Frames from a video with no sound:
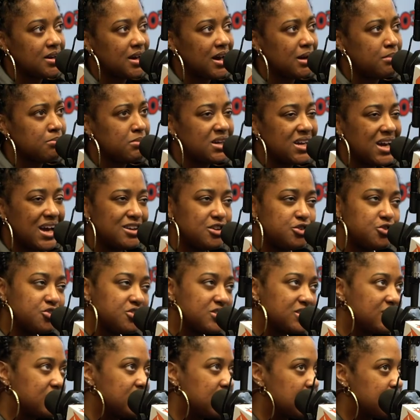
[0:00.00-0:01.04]
I mean, I used
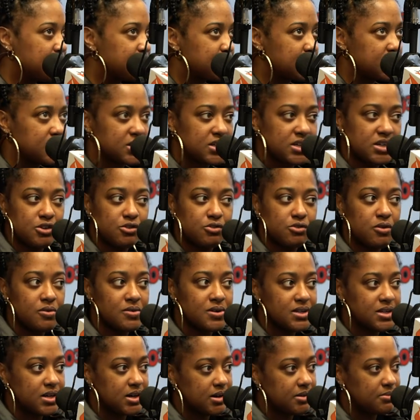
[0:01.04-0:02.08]
to love cooking
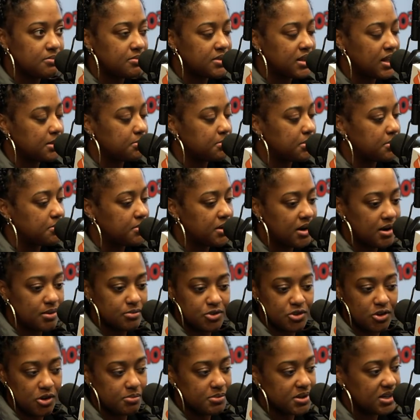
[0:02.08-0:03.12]
growing up. Mm-hmm. mom
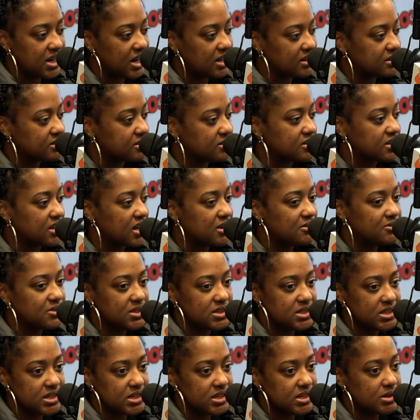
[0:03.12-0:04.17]
taught me how to cook
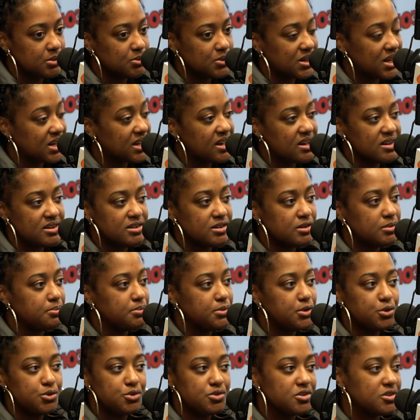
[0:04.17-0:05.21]
everything. When I got into
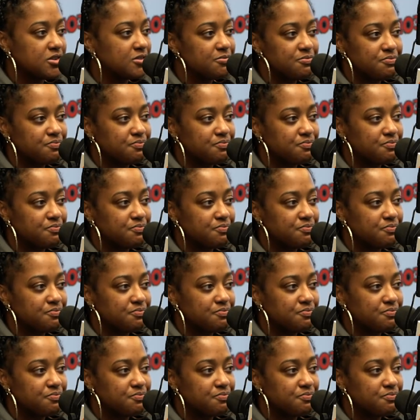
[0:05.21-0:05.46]
music.